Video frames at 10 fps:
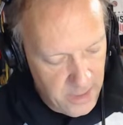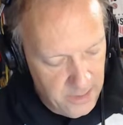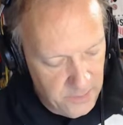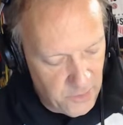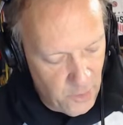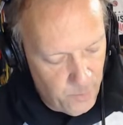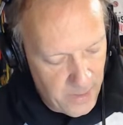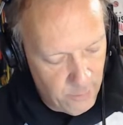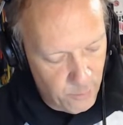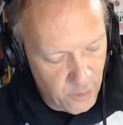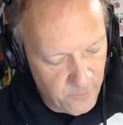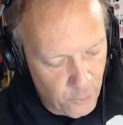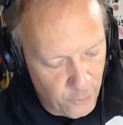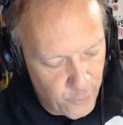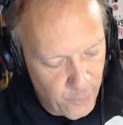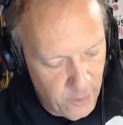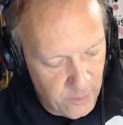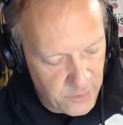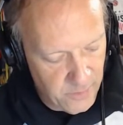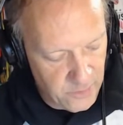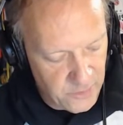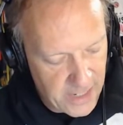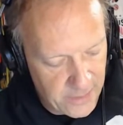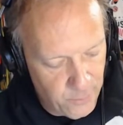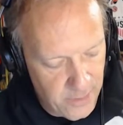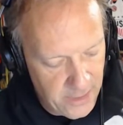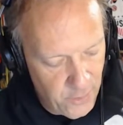So Pebblebrook 4-3 winners over South Gwinnett.